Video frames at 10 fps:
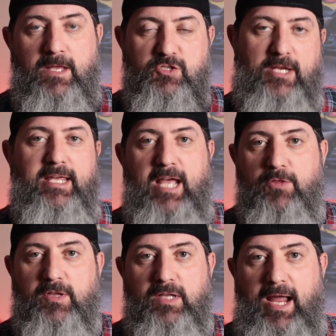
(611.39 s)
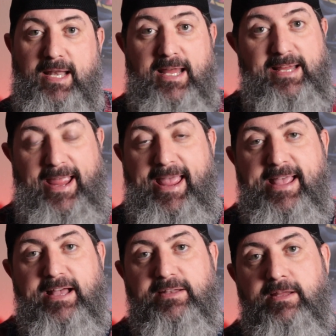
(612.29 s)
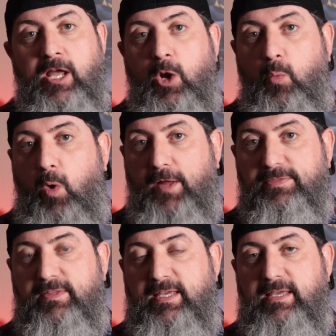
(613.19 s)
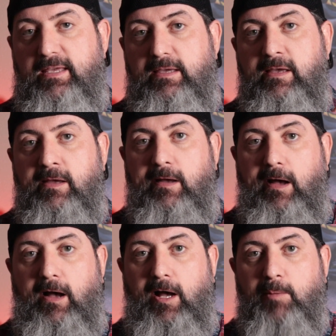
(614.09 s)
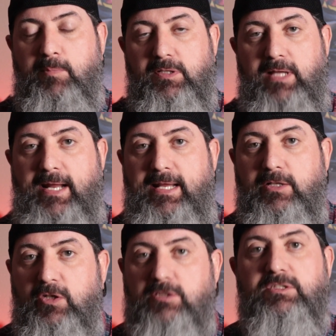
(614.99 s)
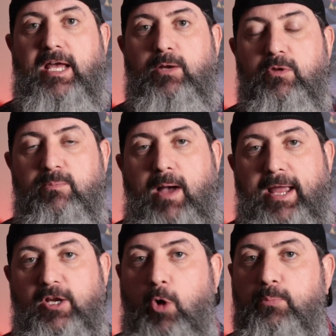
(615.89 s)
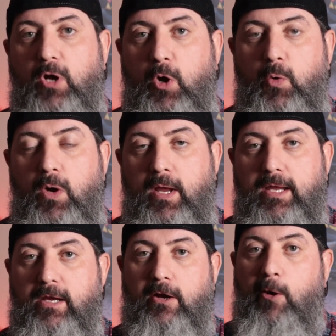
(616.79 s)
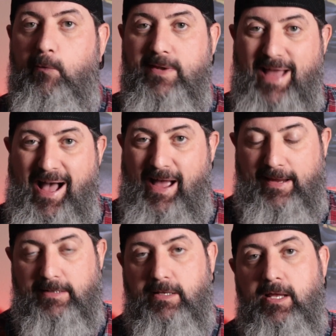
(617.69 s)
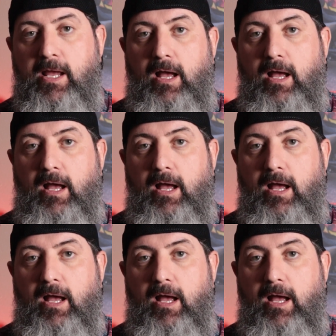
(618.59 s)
checking out the lighting and what the lighting looks like with my GoPro Hero 9,